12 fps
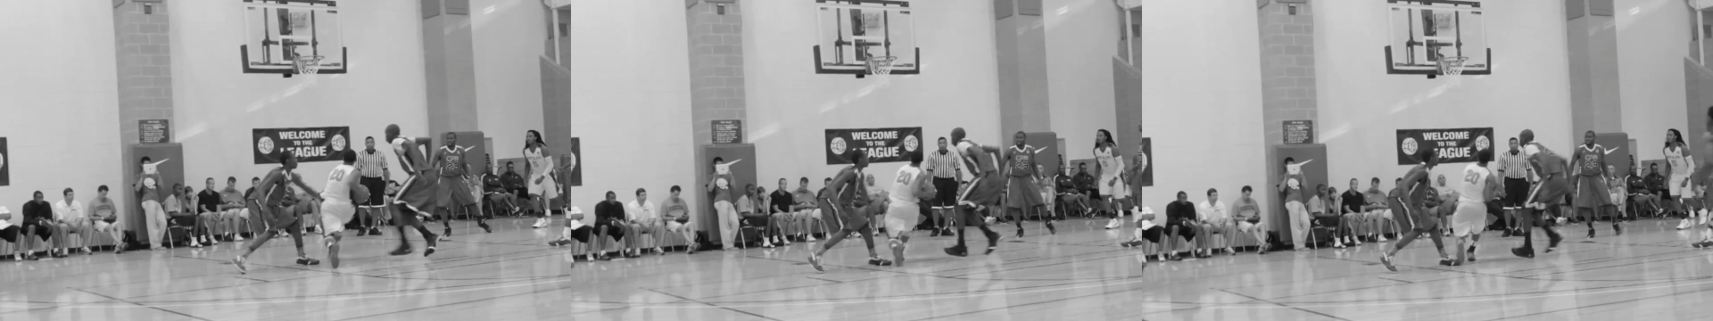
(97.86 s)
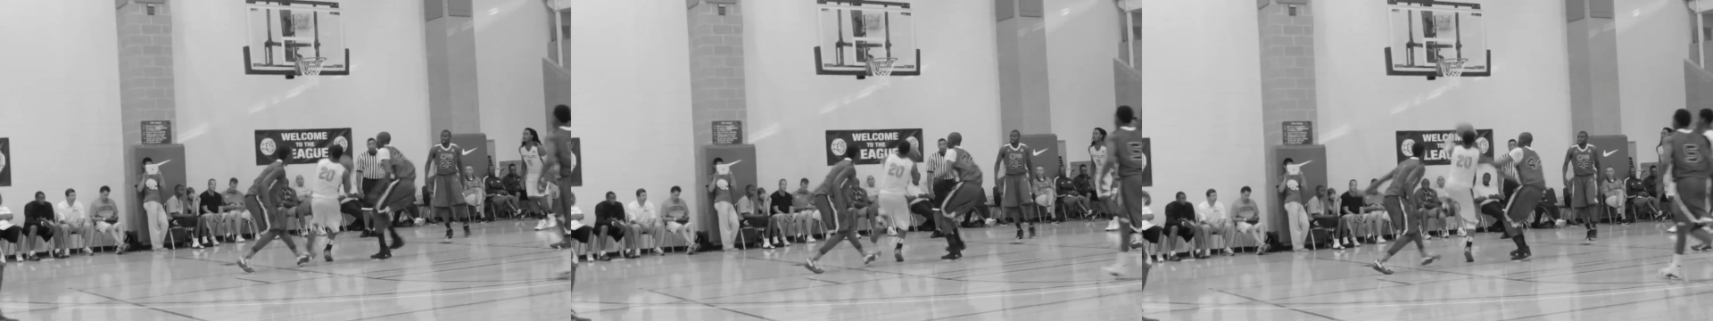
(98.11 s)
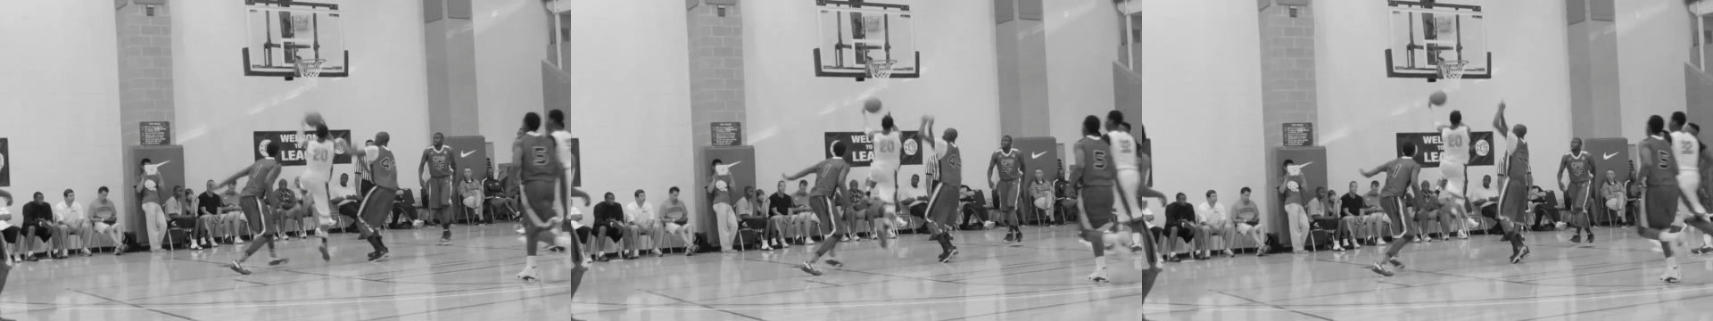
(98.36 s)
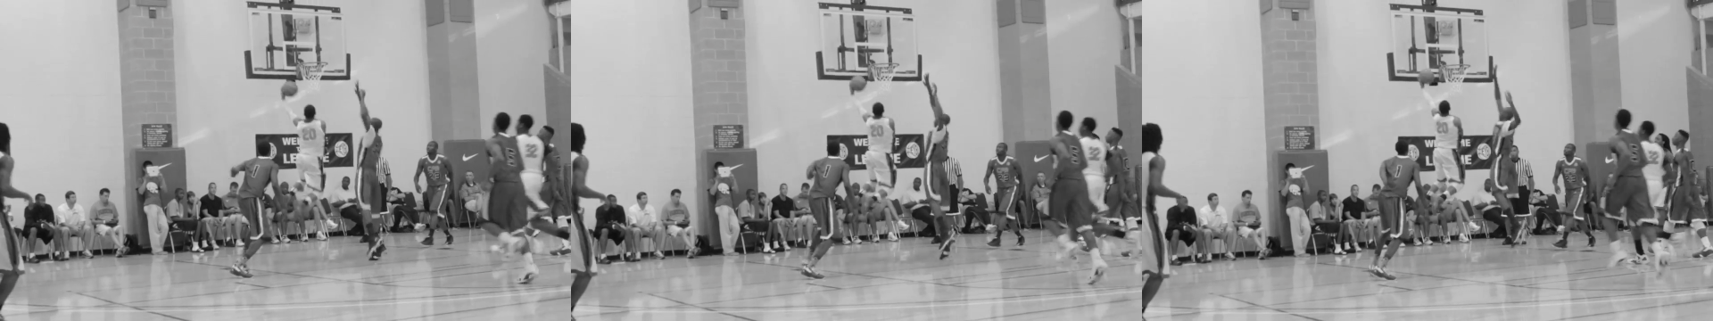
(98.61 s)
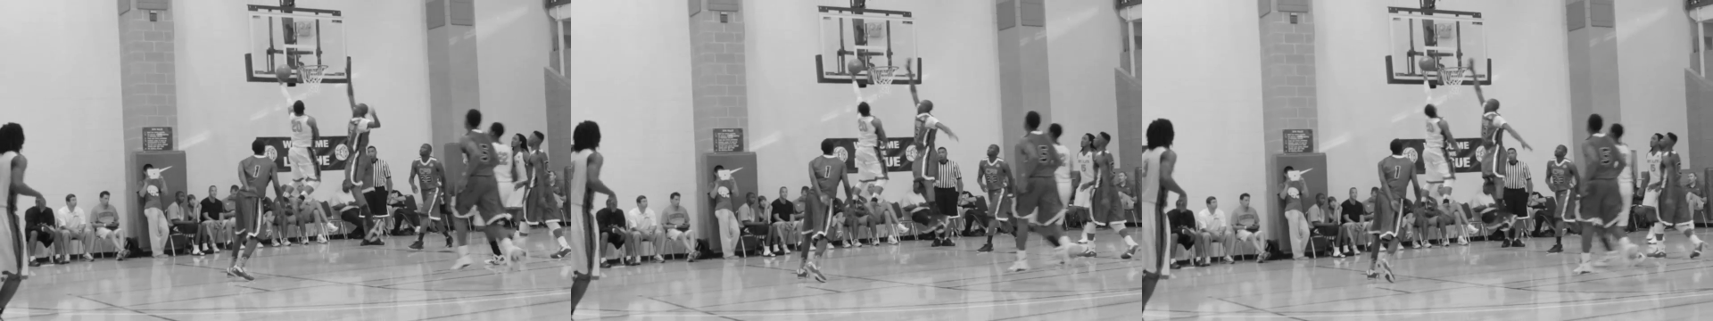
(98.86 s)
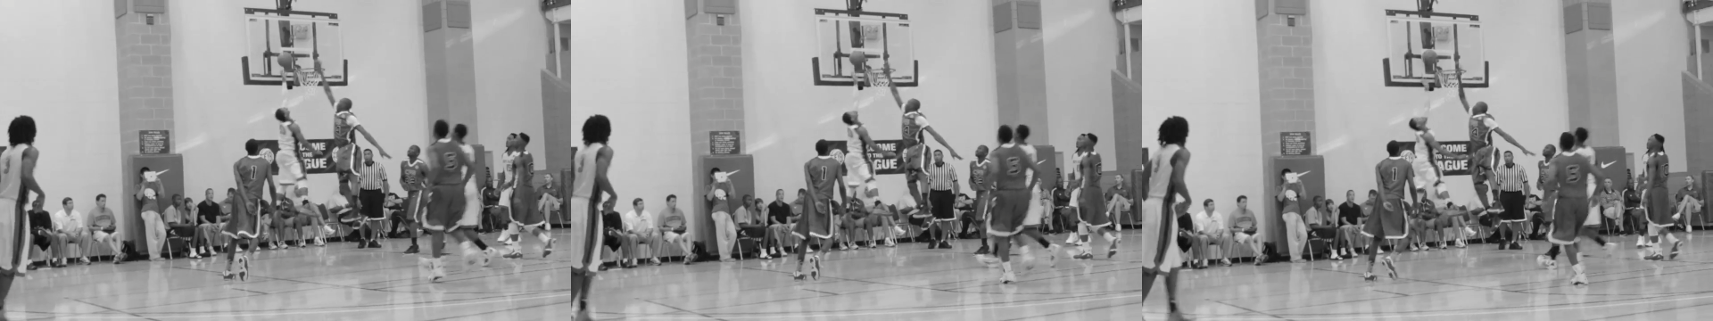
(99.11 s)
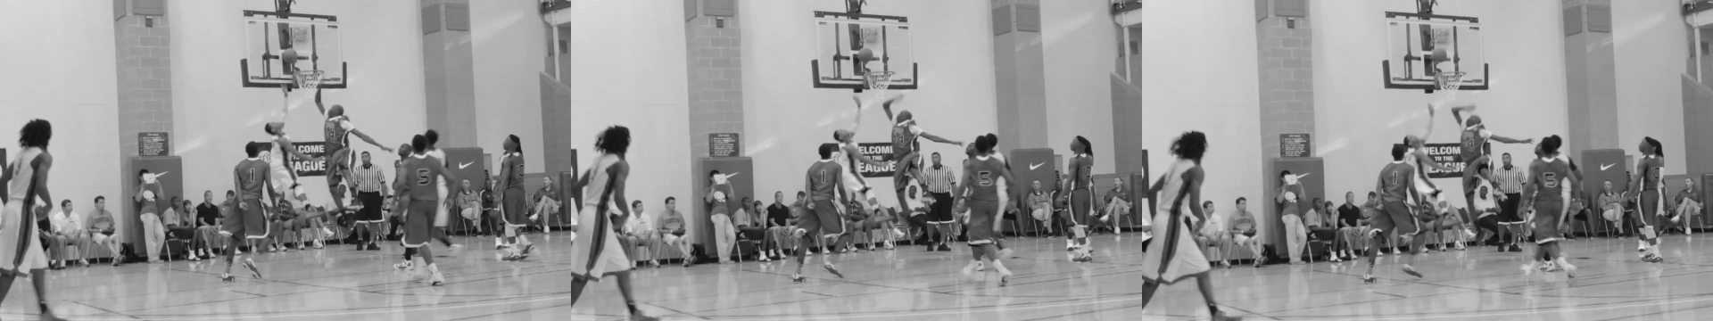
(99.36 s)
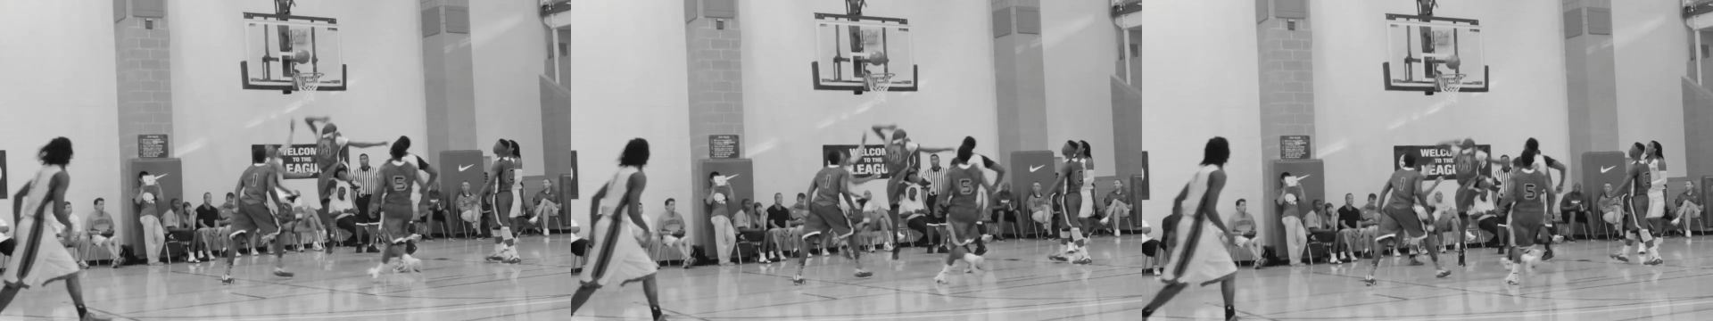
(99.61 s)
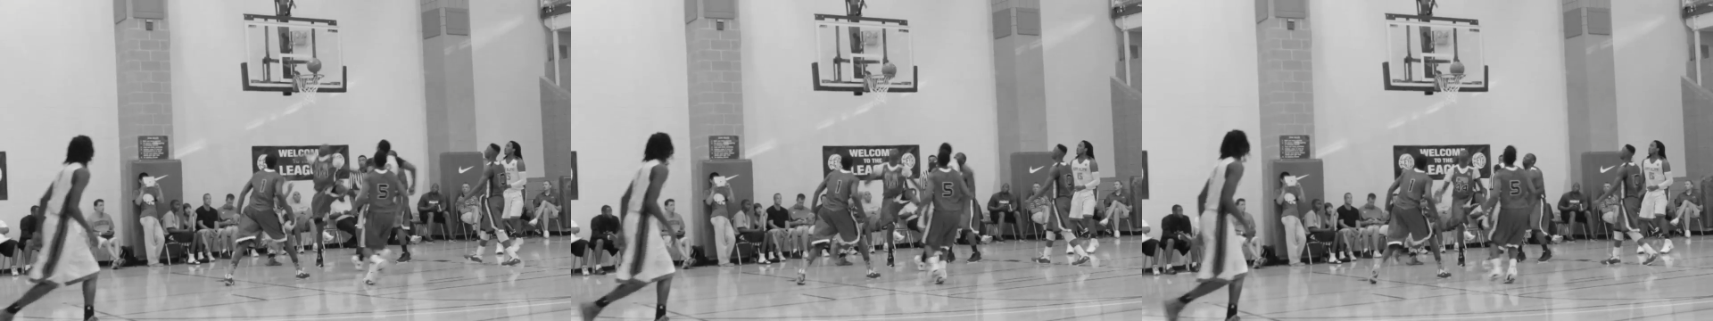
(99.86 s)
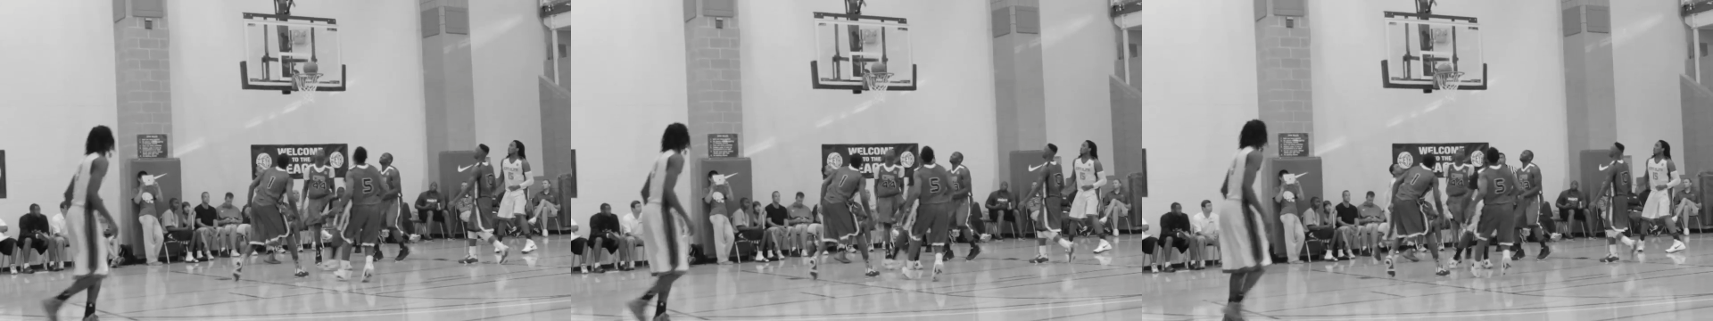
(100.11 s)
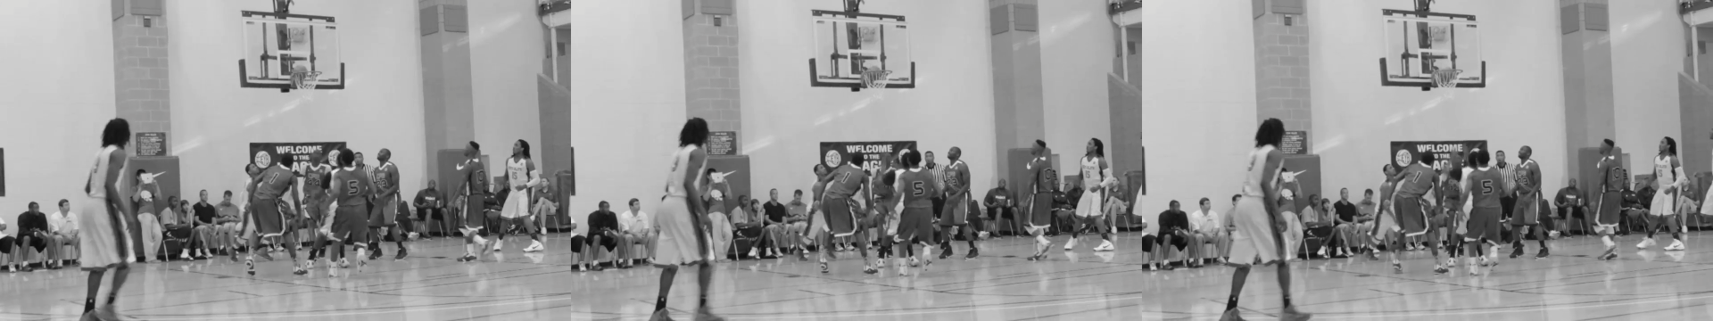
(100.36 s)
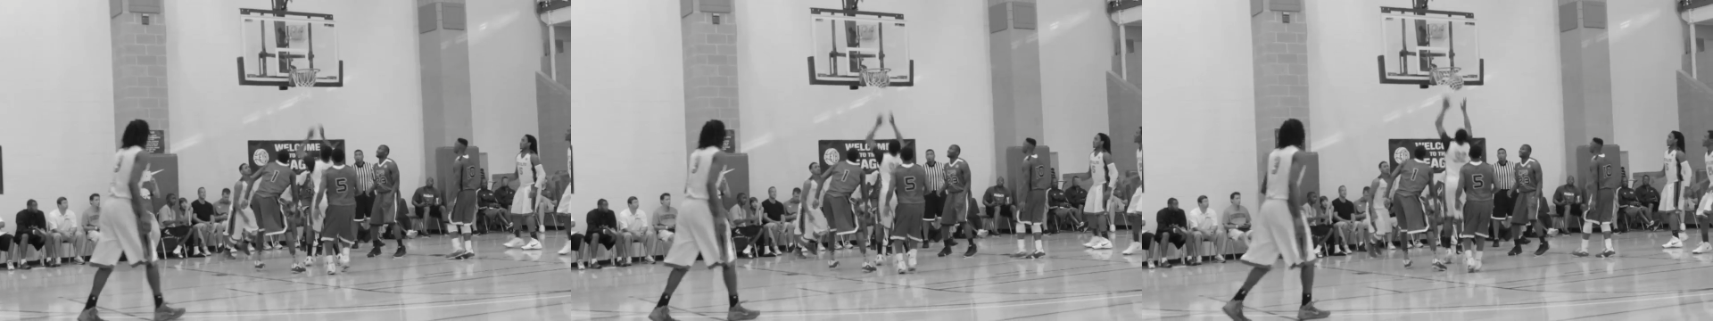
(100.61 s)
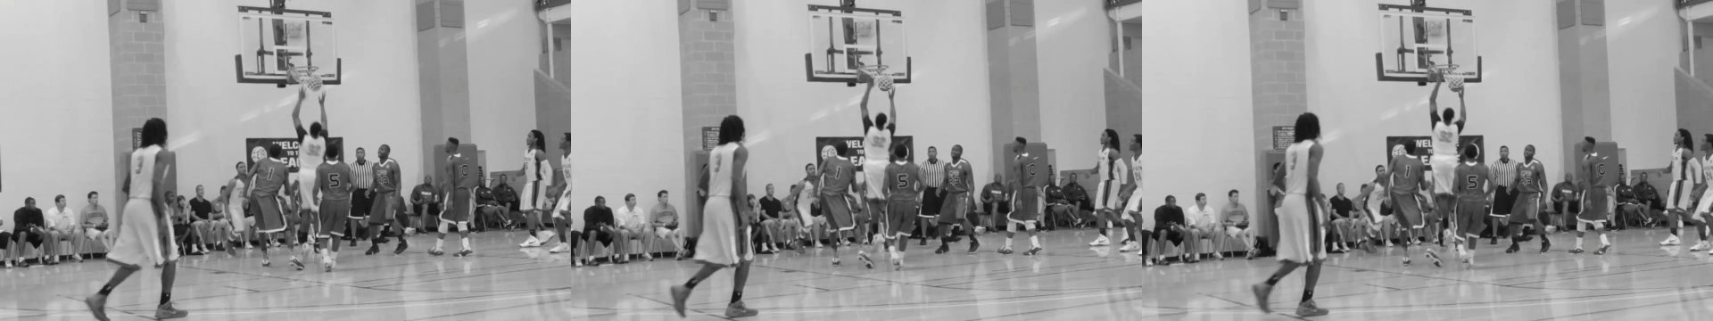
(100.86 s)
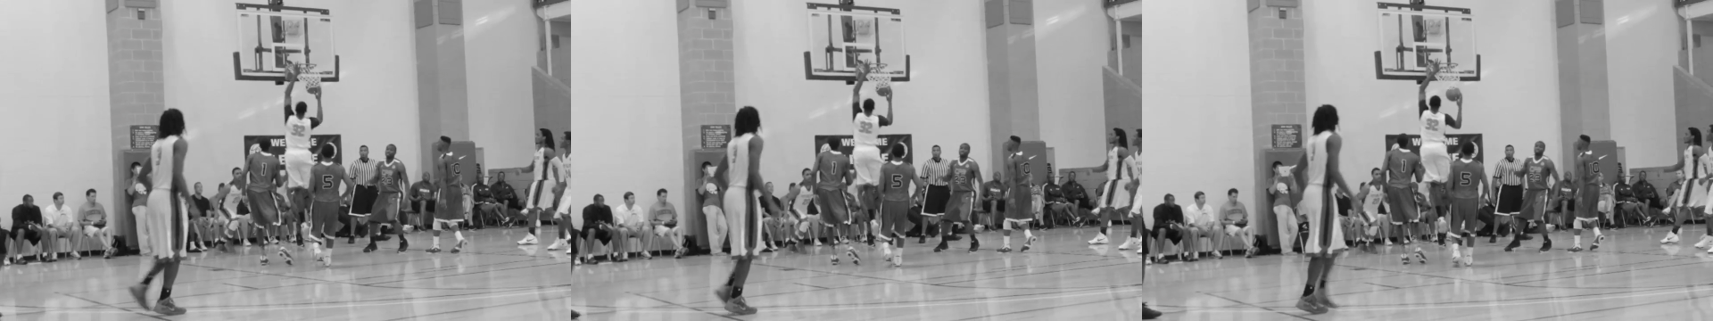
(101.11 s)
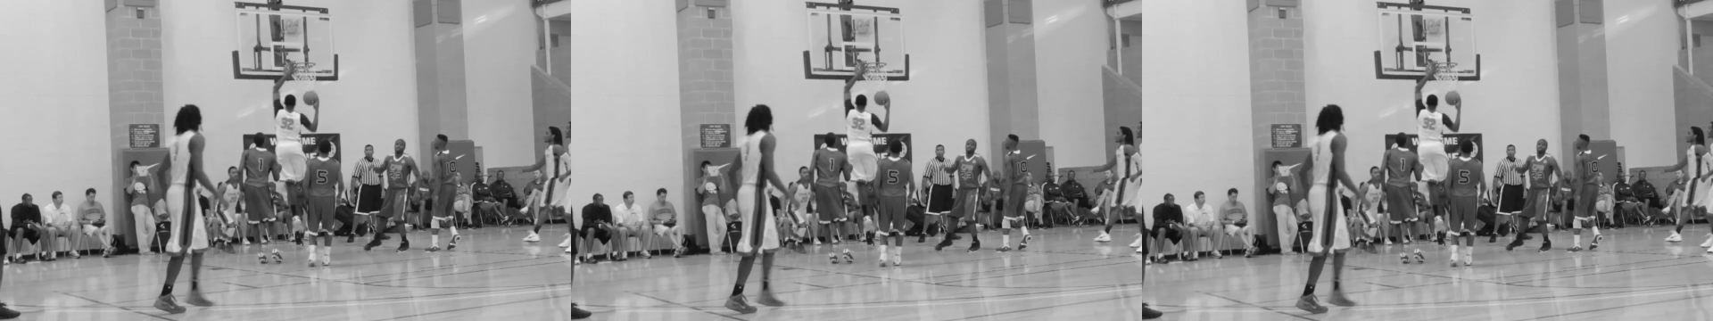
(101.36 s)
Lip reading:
No face is visible, so there are no lips to read.